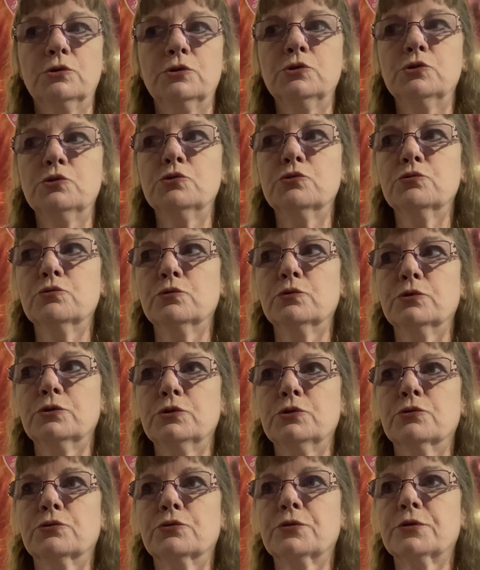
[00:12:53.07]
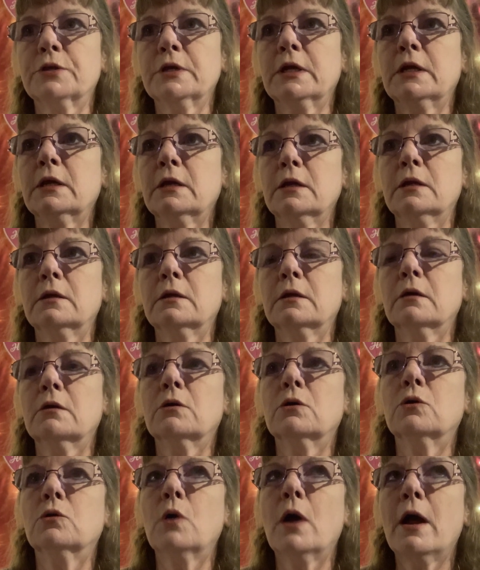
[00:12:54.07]
You're thinking,
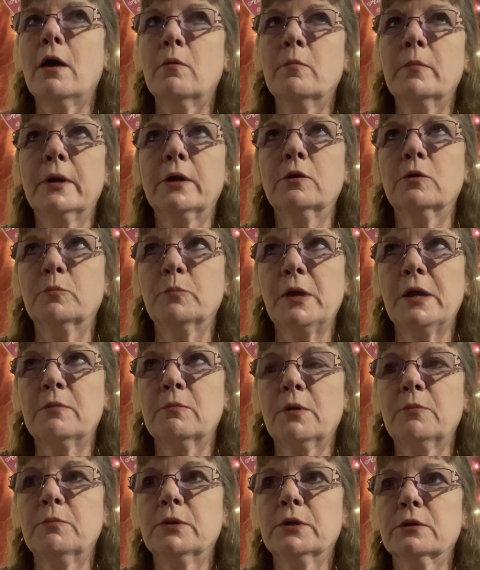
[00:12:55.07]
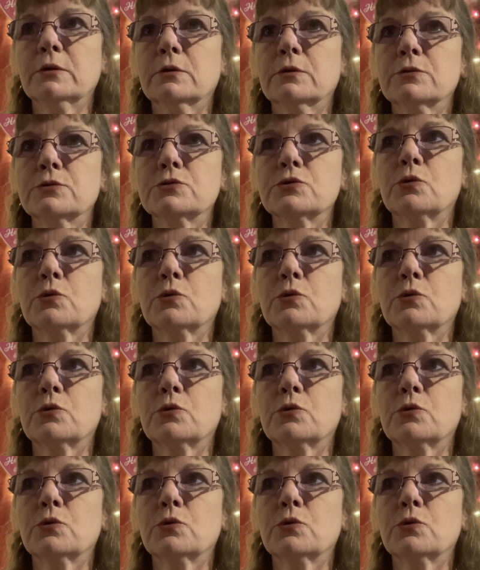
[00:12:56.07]
oh, how am I going to pay my bills?